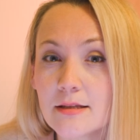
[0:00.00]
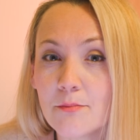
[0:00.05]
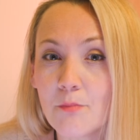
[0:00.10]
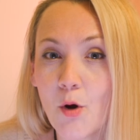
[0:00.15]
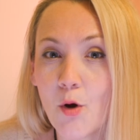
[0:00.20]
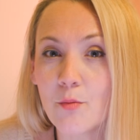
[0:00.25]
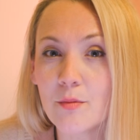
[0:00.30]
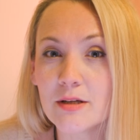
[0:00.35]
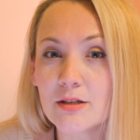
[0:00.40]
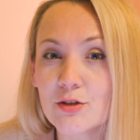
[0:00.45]
the
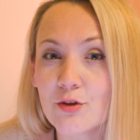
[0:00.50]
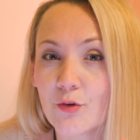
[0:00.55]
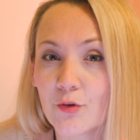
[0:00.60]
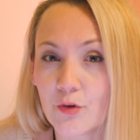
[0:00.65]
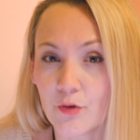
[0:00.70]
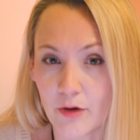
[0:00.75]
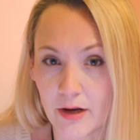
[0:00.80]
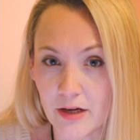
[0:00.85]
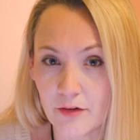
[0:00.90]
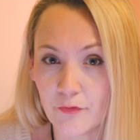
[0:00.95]
moment your
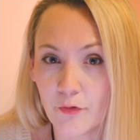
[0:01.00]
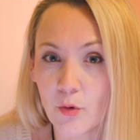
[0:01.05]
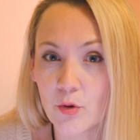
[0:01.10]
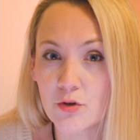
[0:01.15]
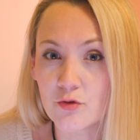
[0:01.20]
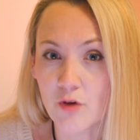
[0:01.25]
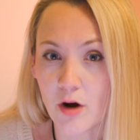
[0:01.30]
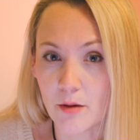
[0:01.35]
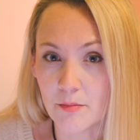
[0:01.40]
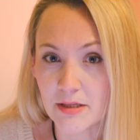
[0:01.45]
grade
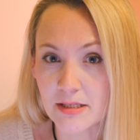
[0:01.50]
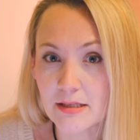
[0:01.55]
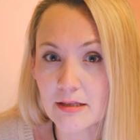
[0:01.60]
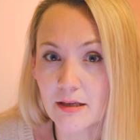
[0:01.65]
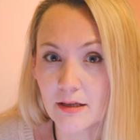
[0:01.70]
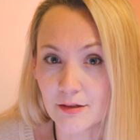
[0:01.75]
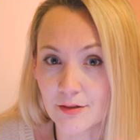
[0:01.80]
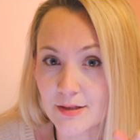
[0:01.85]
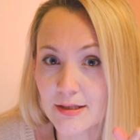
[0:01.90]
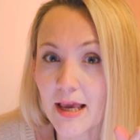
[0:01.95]
4 drama
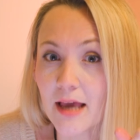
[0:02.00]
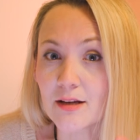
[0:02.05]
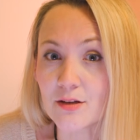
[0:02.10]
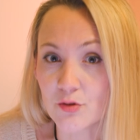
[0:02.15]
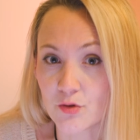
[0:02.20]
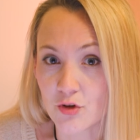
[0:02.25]
skills get